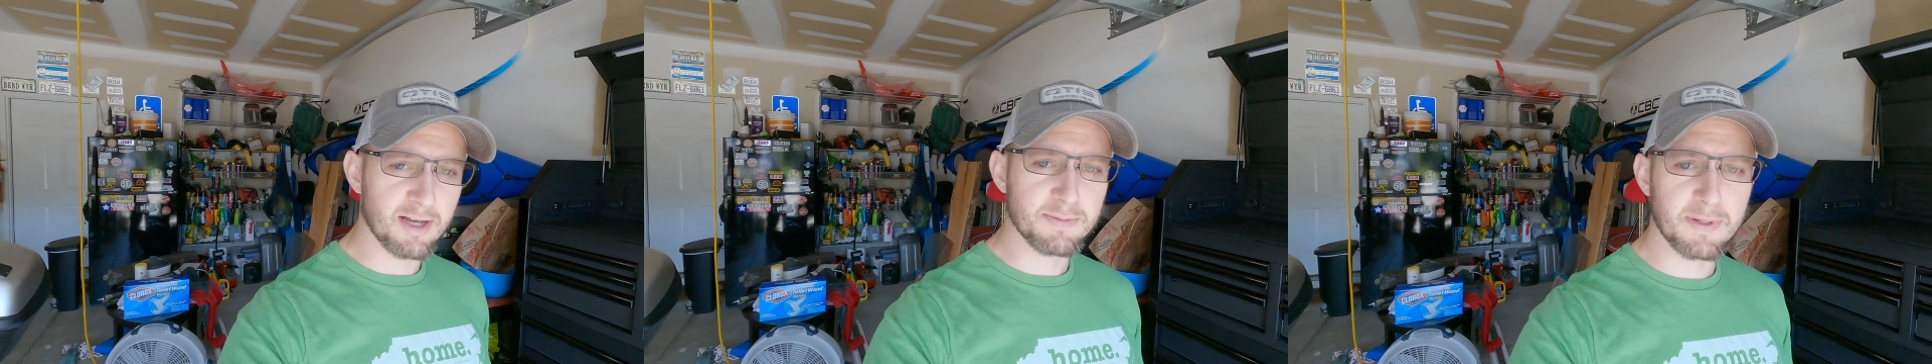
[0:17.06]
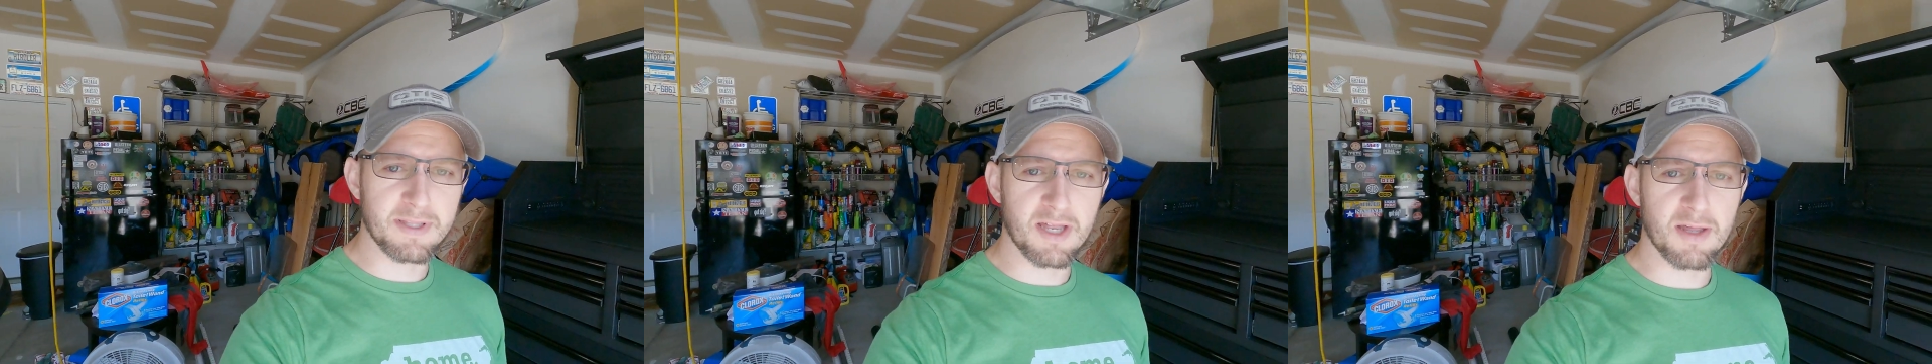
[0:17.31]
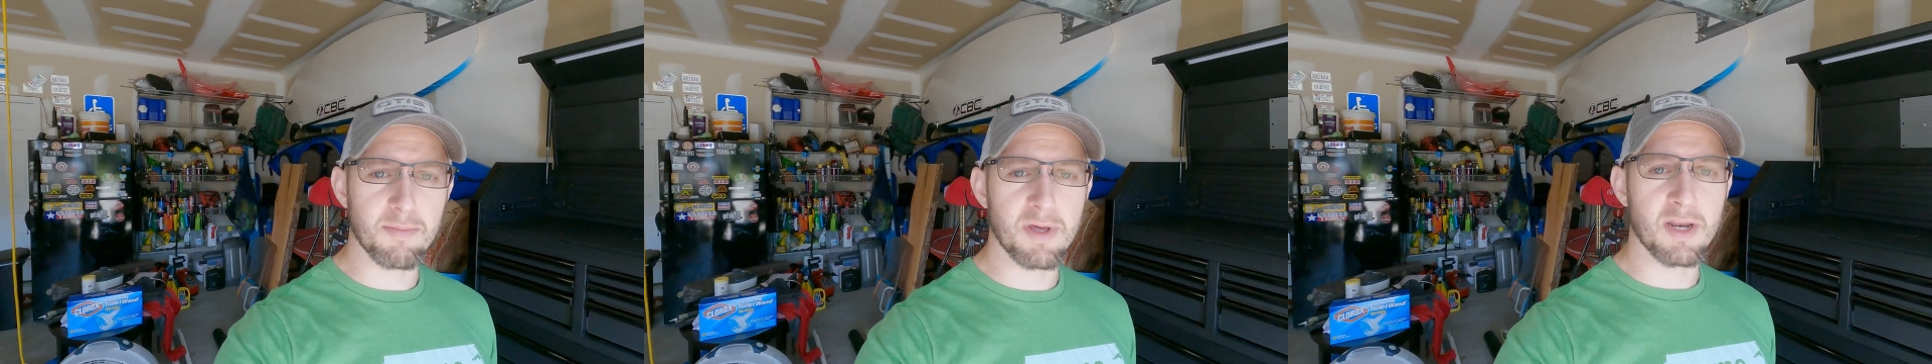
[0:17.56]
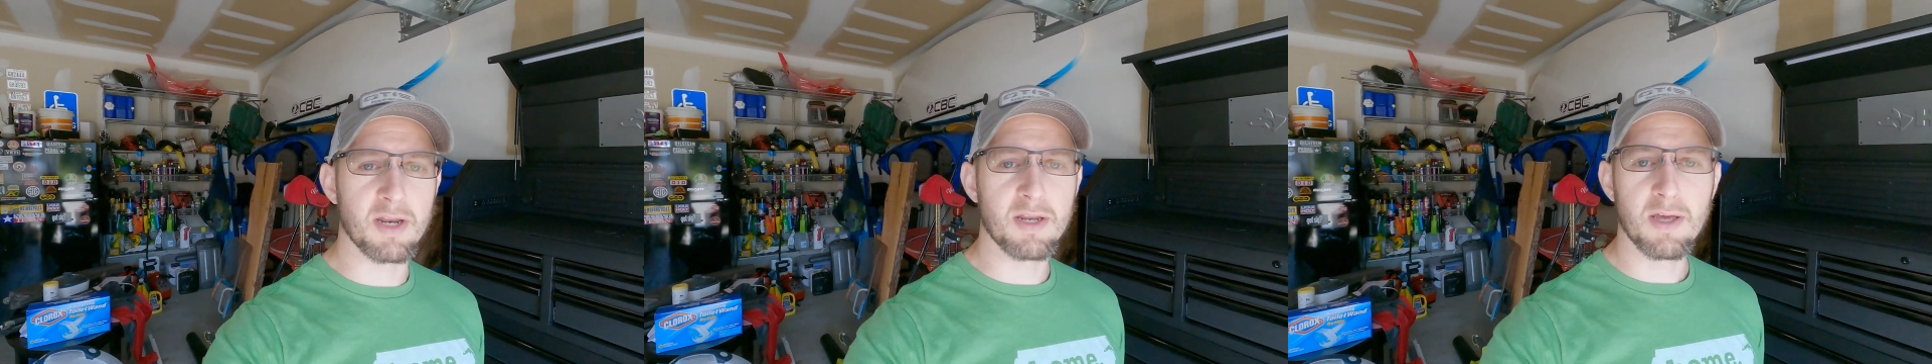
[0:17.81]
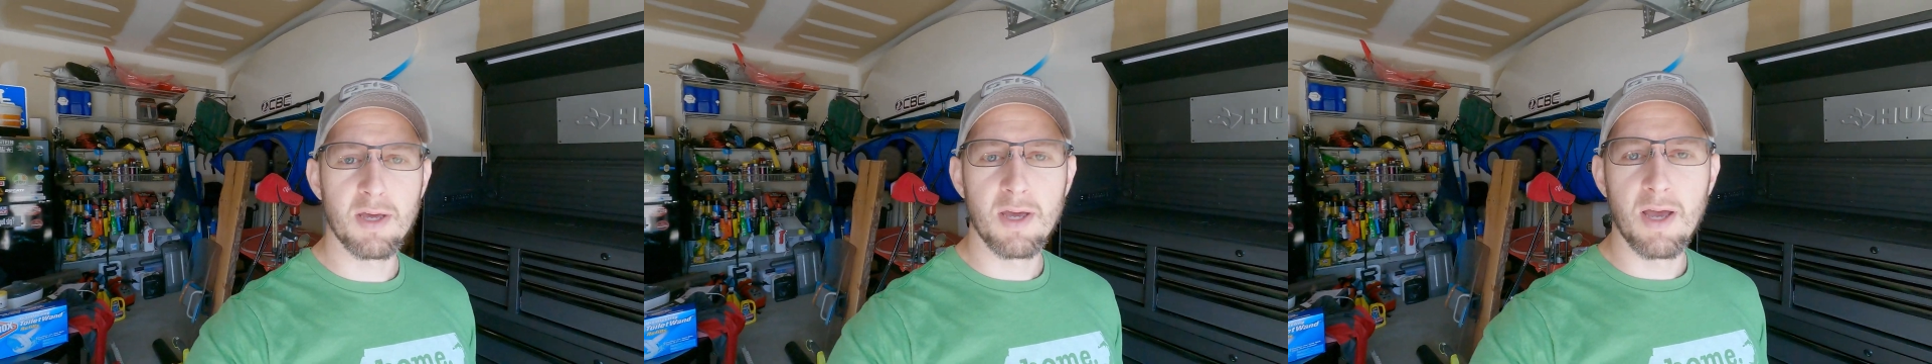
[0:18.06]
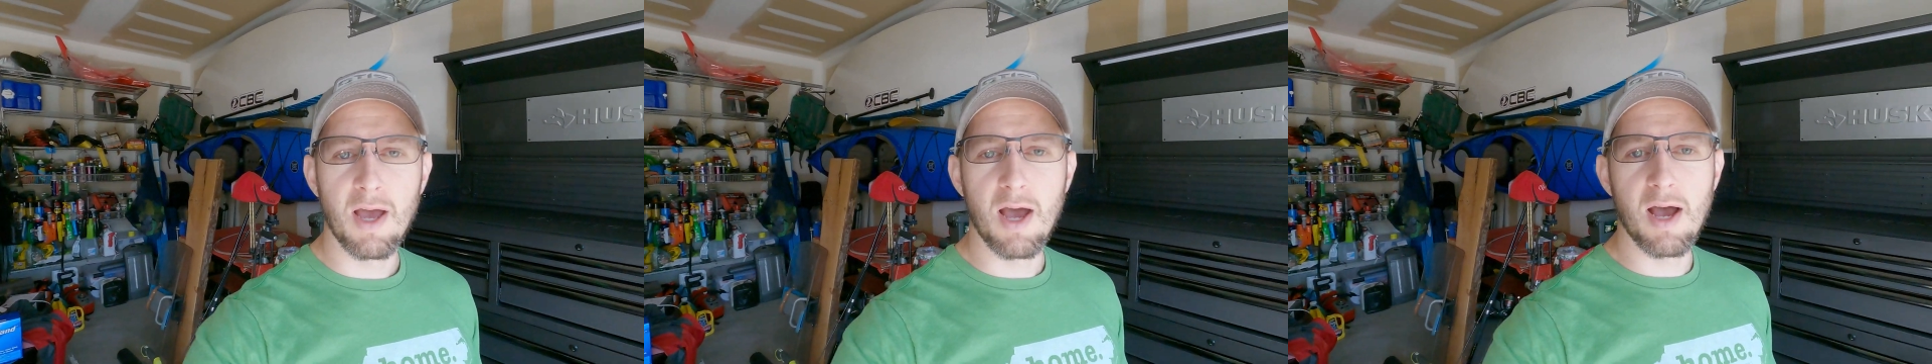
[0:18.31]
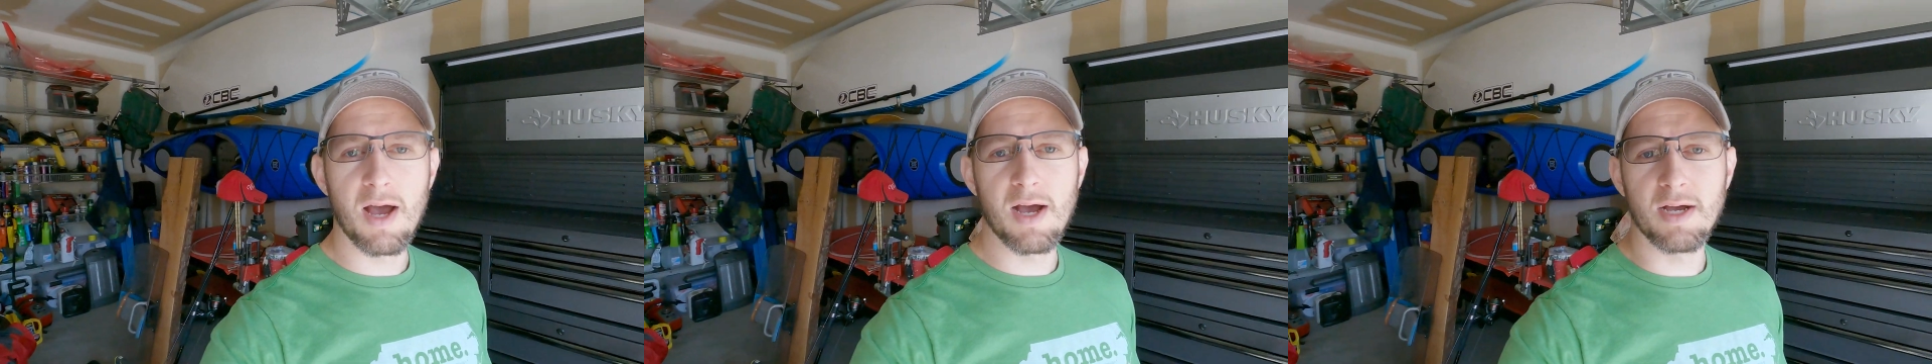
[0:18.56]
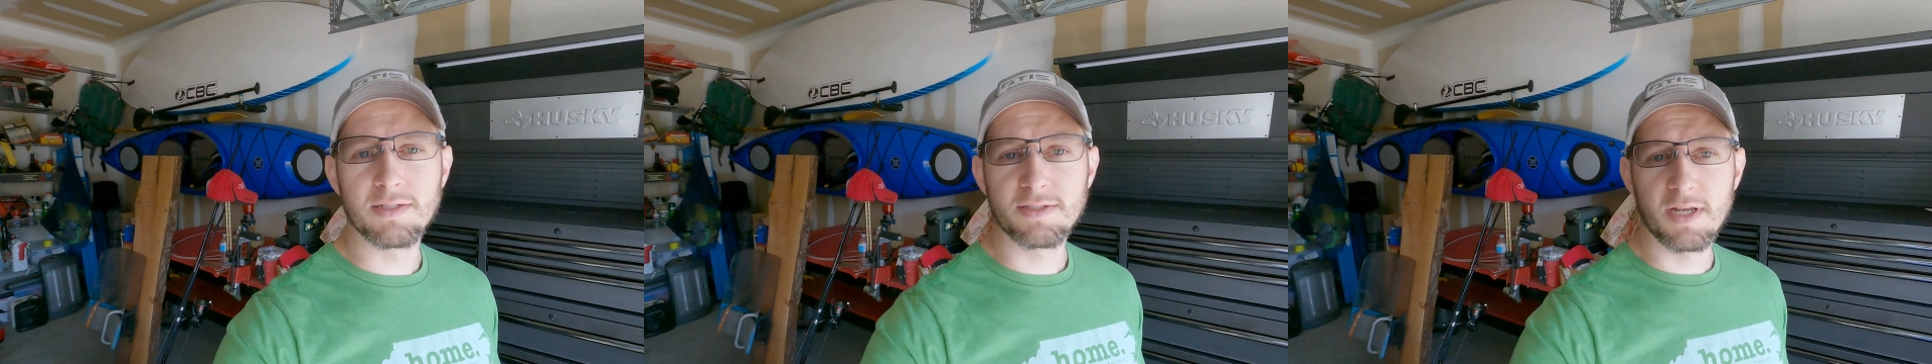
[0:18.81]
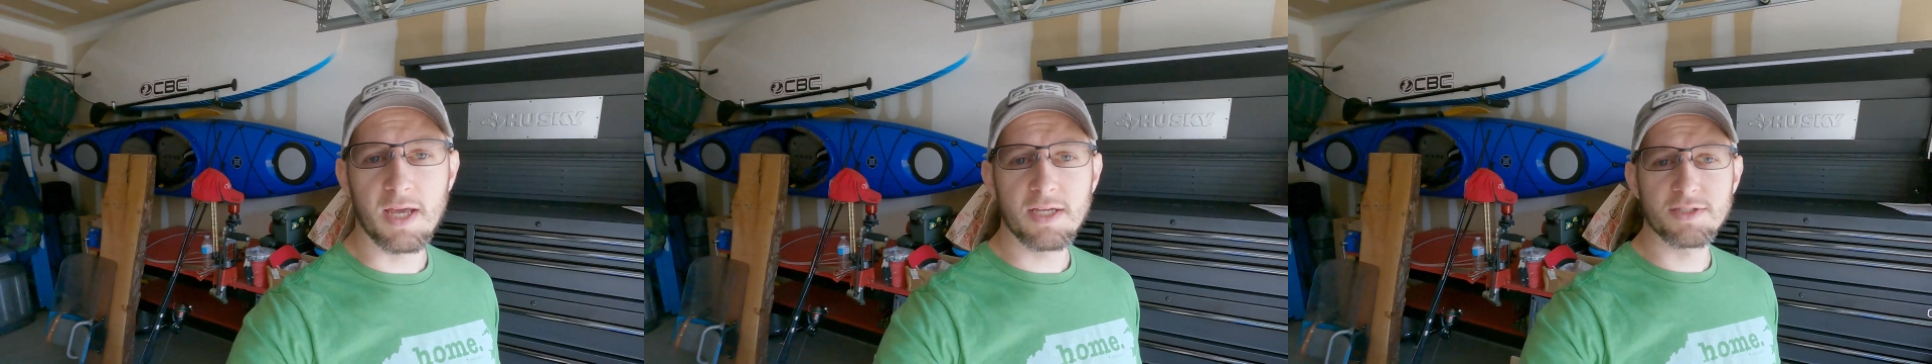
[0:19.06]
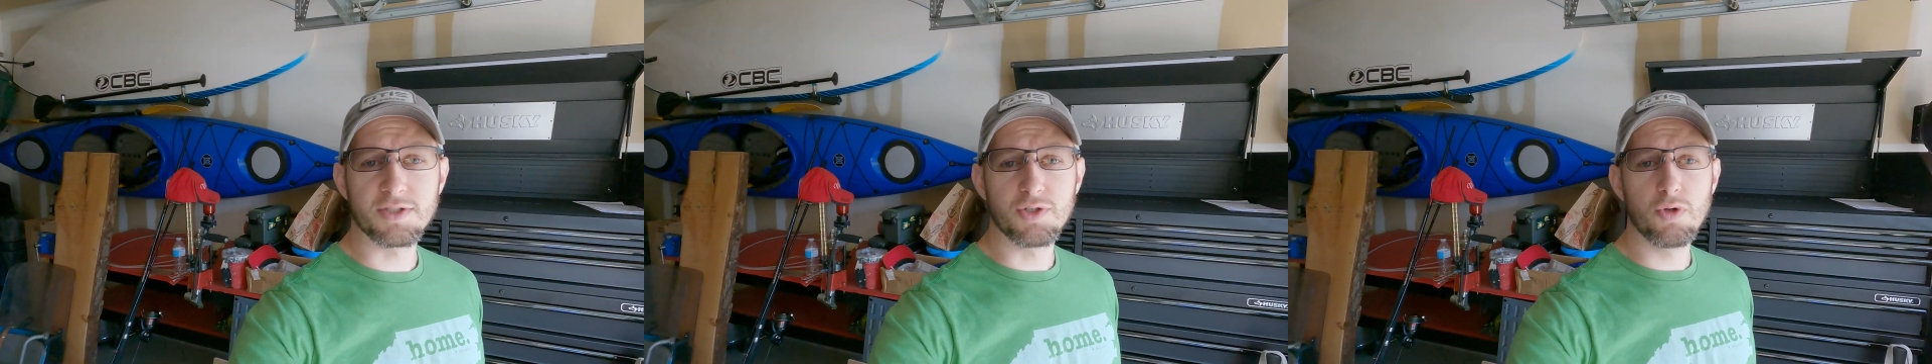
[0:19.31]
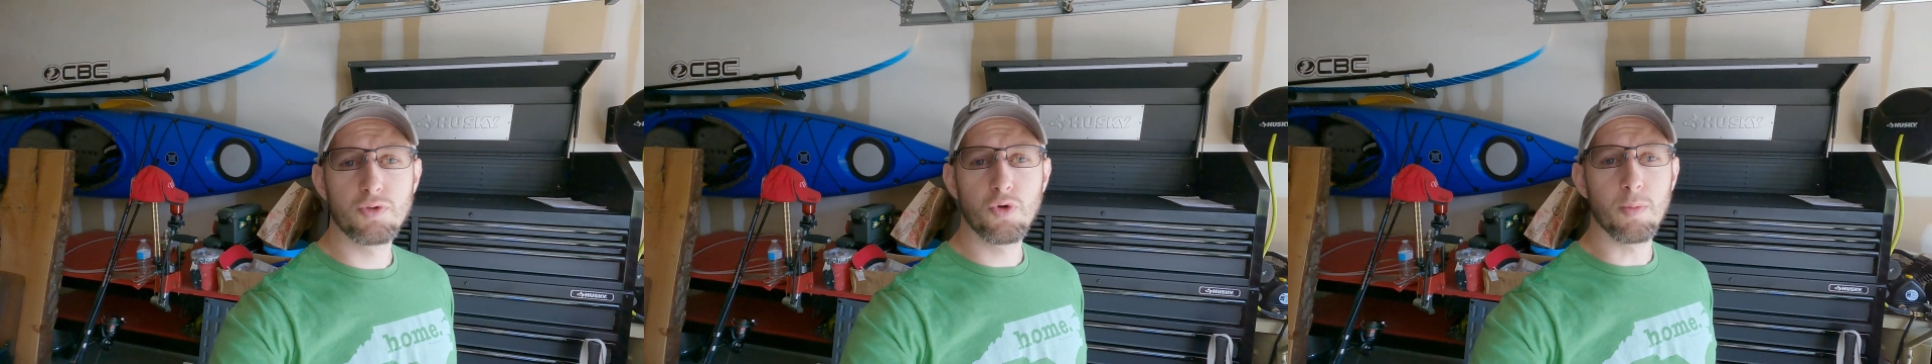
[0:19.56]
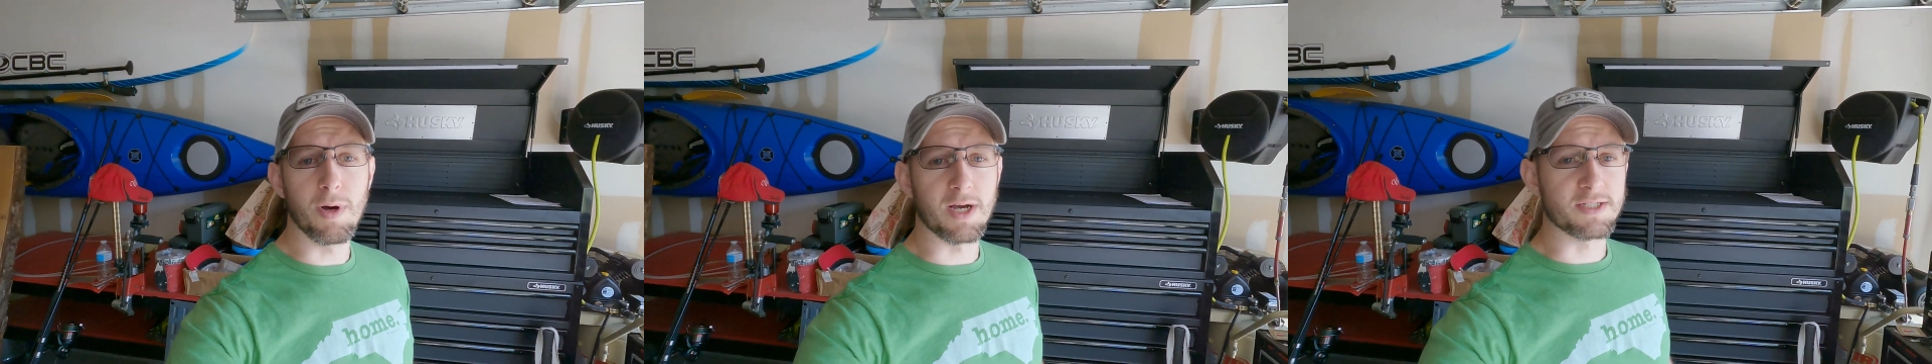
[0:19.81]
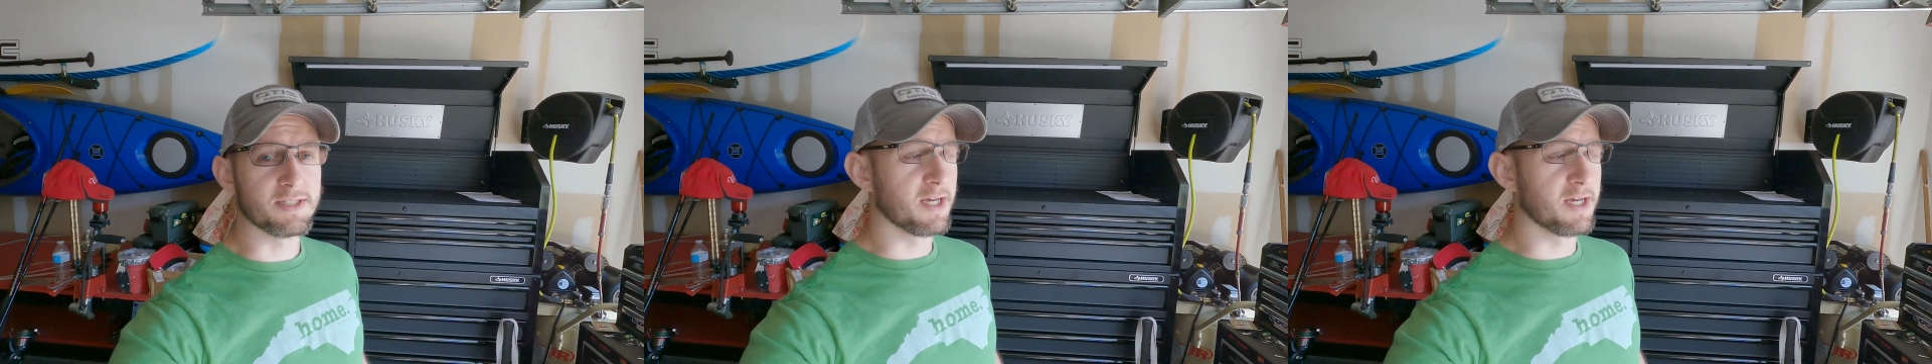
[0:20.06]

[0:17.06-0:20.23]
I'll explain that in a minute. Today is a new toolbox